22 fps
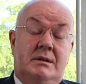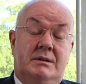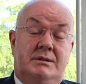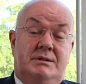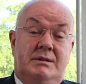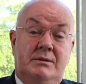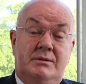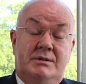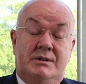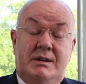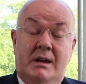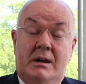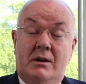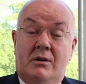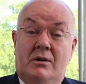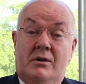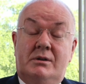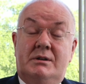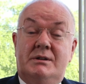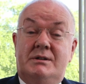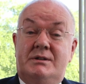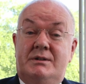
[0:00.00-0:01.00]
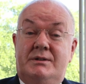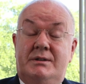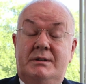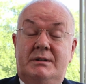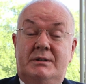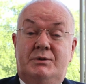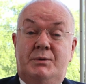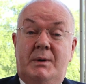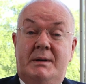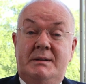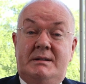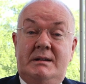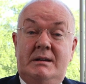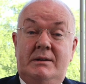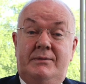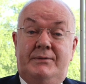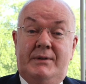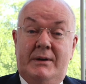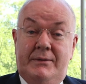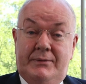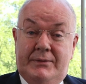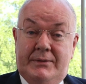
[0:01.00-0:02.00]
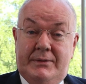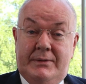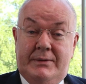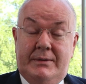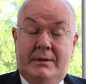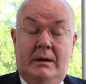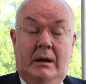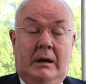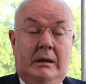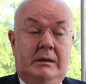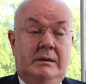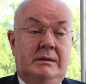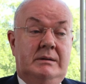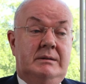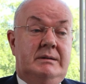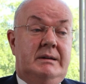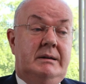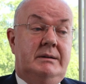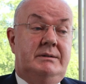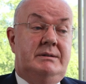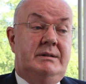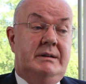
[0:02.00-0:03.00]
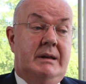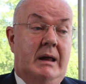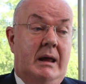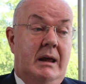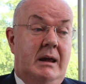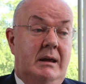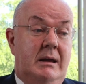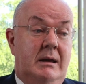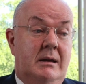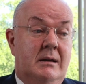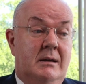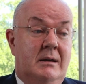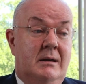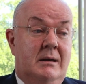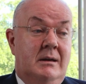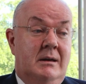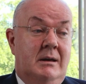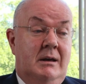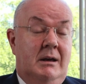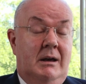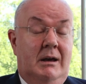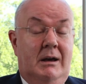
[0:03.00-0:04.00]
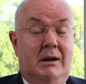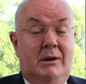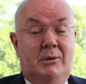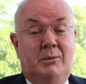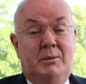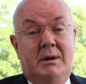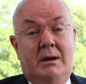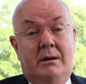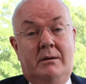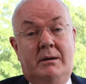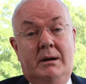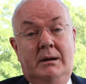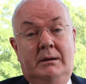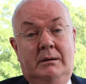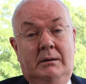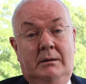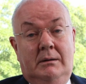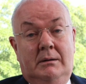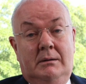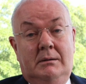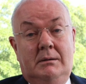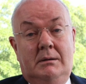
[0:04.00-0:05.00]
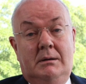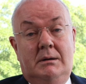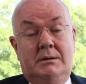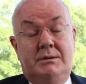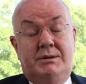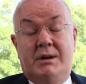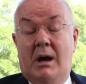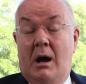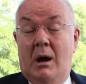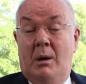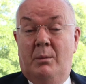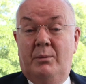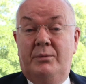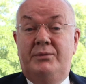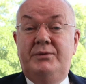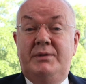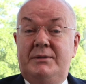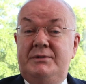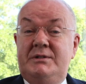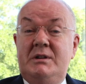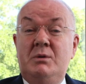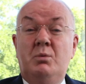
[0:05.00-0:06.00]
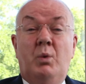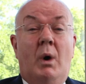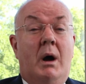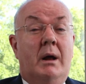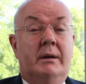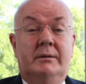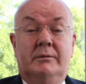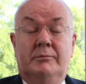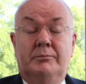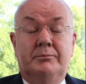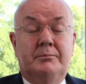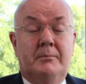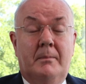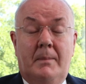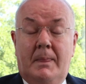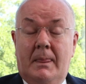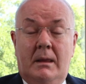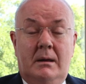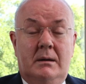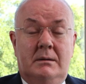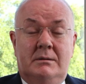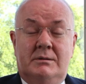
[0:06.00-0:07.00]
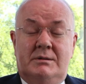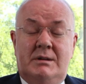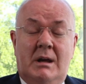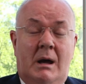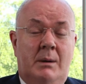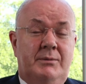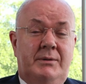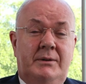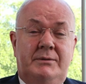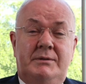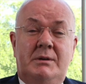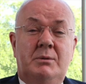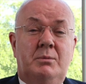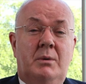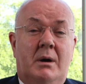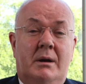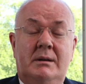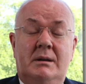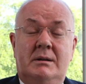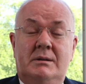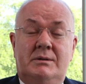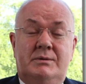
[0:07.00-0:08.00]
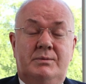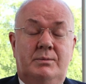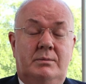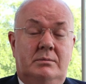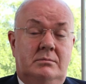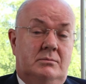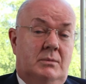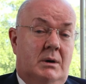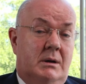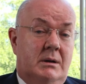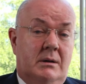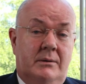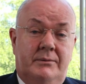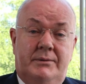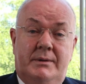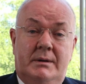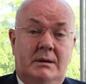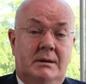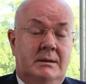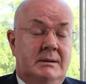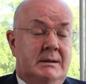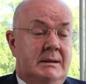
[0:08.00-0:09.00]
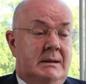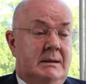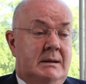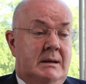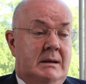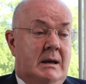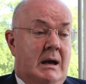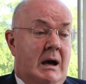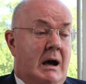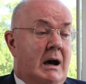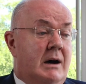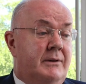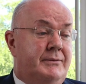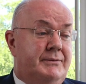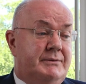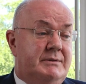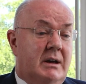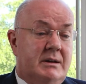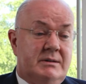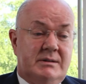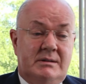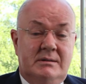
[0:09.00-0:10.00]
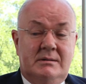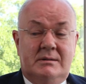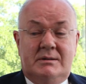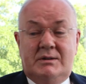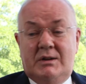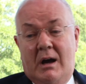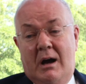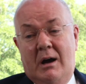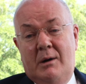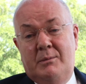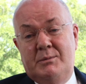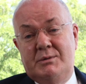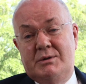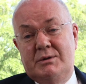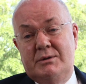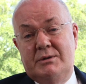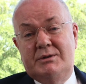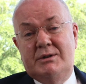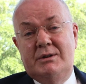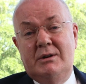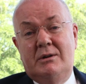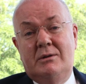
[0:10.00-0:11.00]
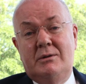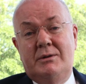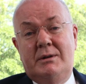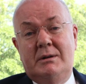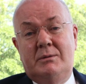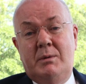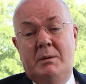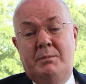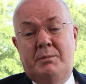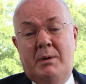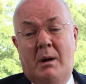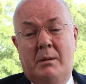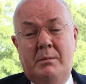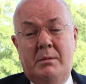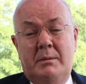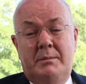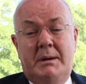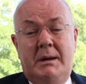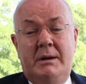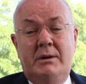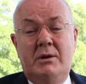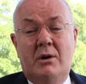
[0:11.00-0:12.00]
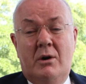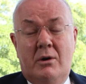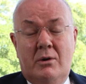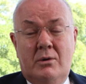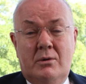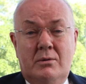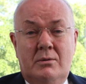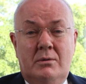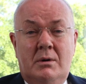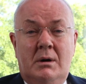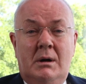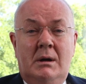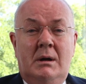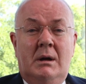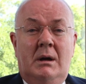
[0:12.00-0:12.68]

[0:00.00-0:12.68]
Tuesday, August the 25th, and today we are in Psalm 51. And Psalm 51 is one of the half dozen psalms or so that we probably know